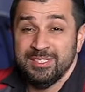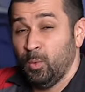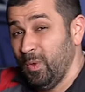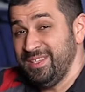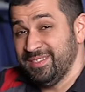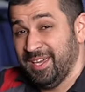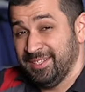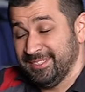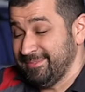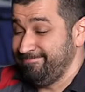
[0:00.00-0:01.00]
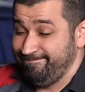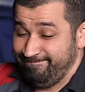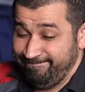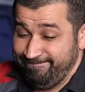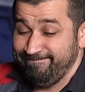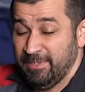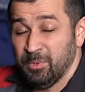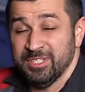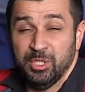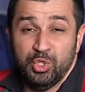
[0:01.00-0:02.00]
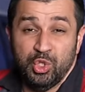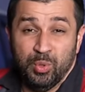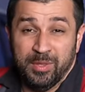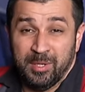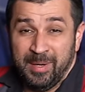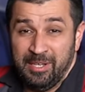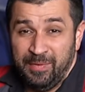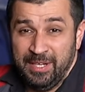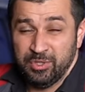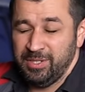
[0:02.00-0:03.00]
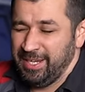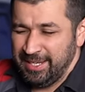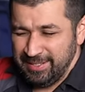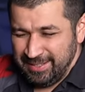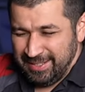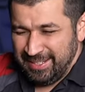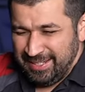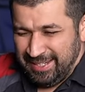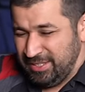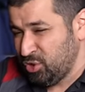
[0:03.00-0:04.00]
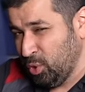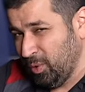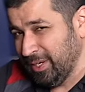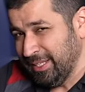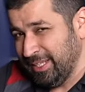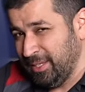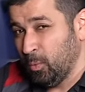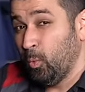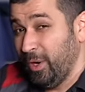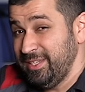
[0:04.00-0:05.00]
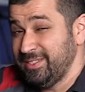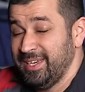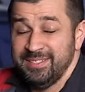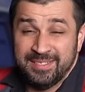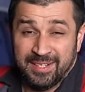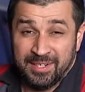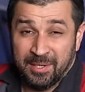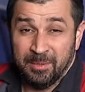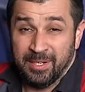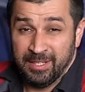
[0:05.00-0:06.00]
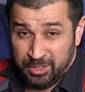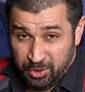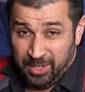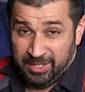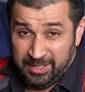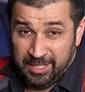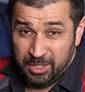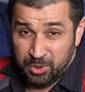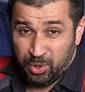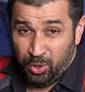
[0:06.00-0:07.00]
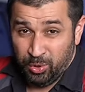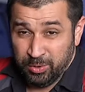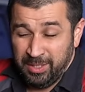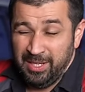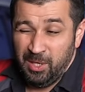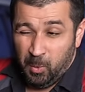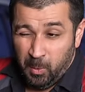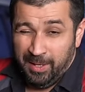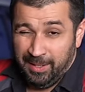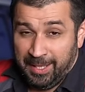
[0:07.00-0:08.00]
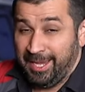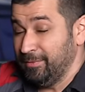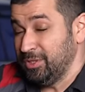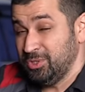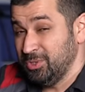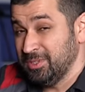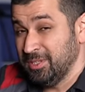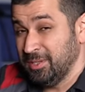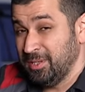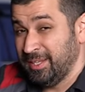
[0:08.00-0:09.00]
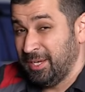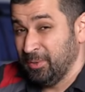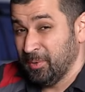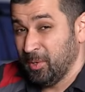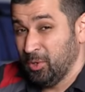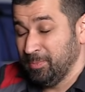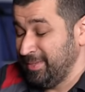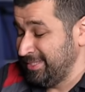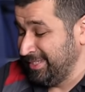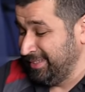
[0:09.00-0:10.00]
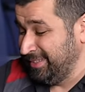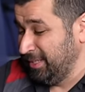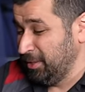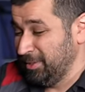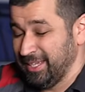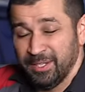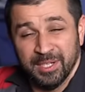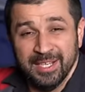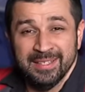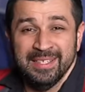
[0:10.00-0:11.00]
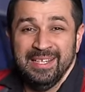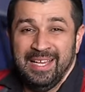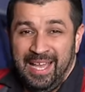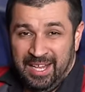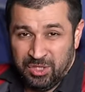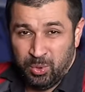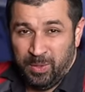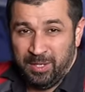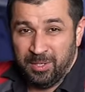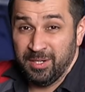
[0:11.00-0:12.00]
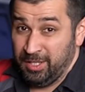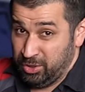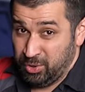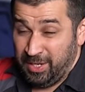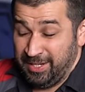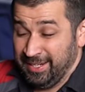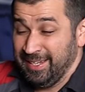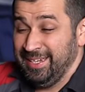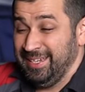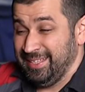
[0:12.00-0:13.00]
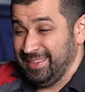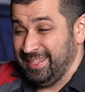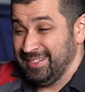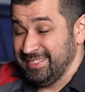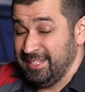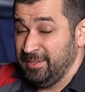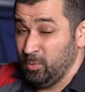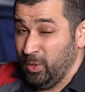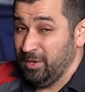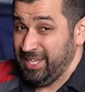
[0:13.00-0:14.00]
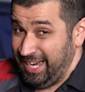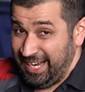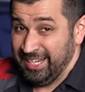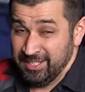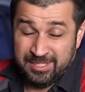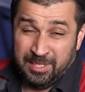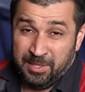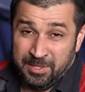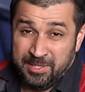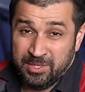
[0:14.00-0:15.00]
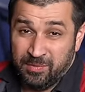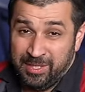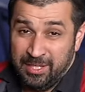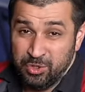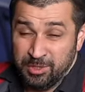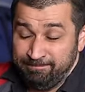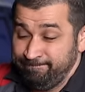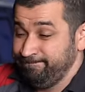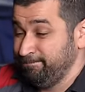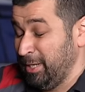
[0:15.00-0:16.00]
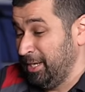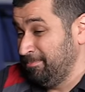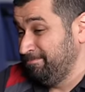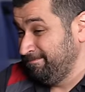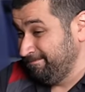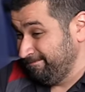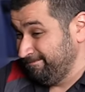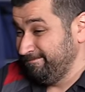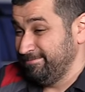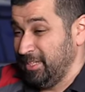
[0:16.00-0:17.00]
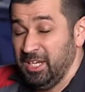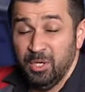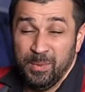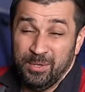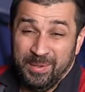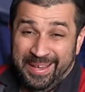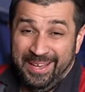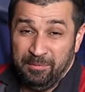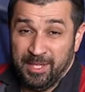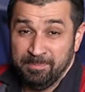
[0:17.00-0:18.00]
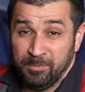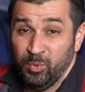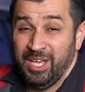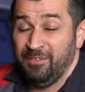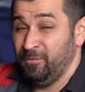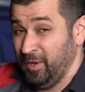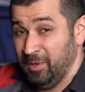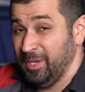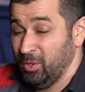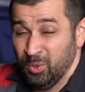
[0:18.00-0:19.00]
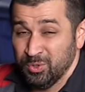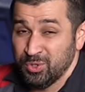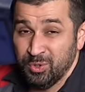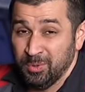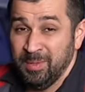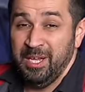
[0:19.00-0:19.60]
the wastegates. There was an issue with their manufacturing, and historically, wastegates that are electronically controlled will have issues in the, down the road. It's a little delicate actuator electronic that is in a, one of the hottest areas of the engine bay. Here we don't have that. We have very old school